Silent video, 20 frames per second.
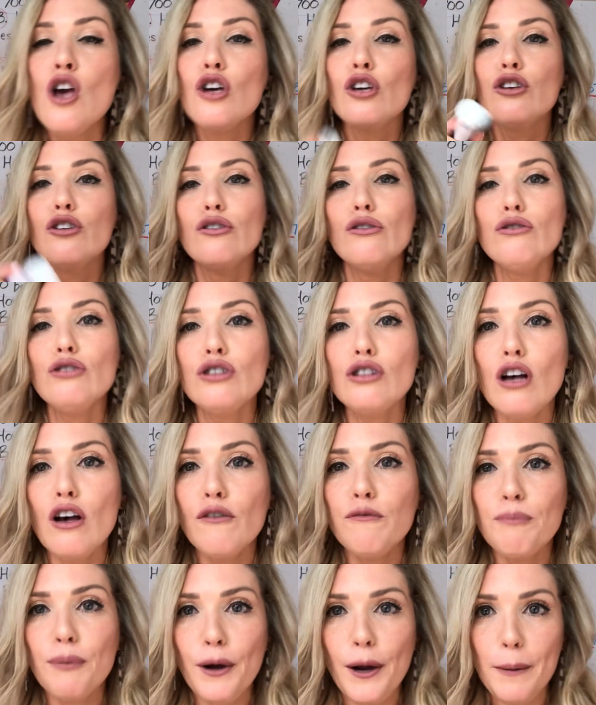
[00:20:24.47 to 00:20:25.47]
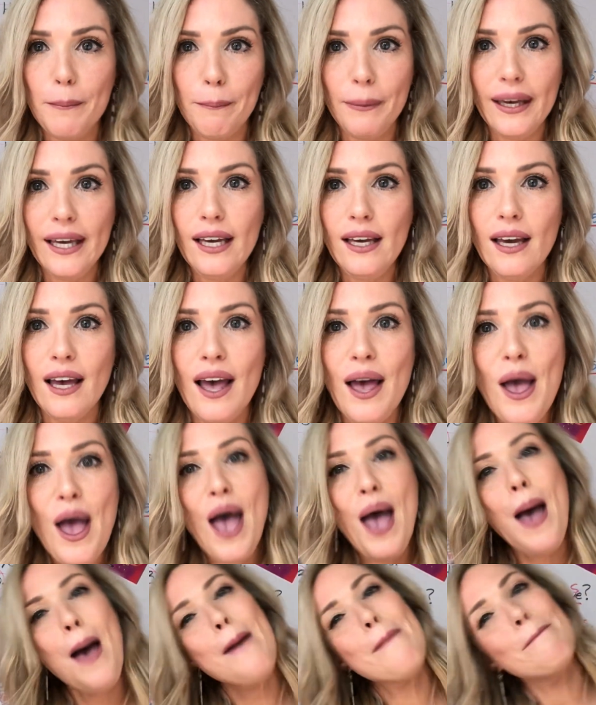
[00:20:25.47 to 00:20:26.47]
You solve part B,
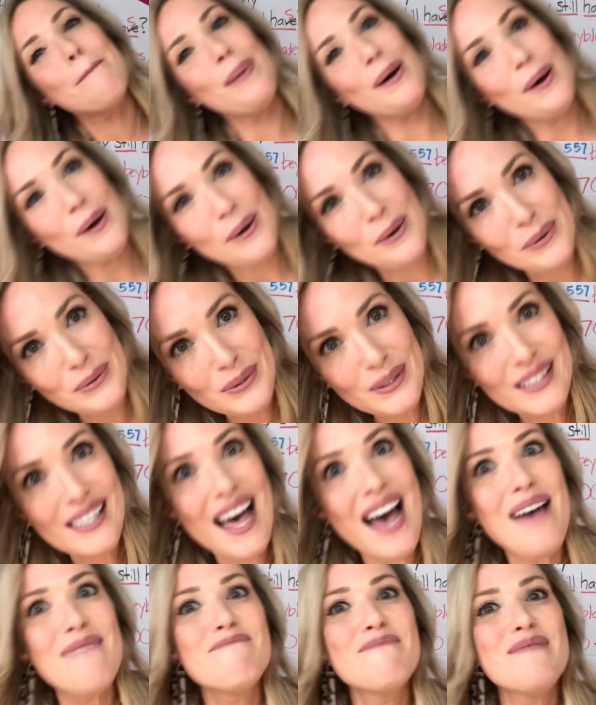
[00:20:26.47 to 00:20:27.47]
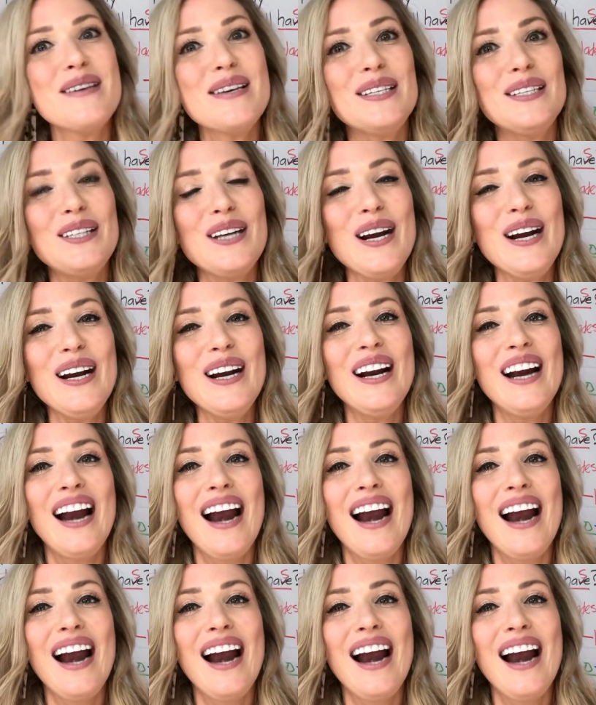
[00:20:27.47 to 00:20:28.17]
post that picture.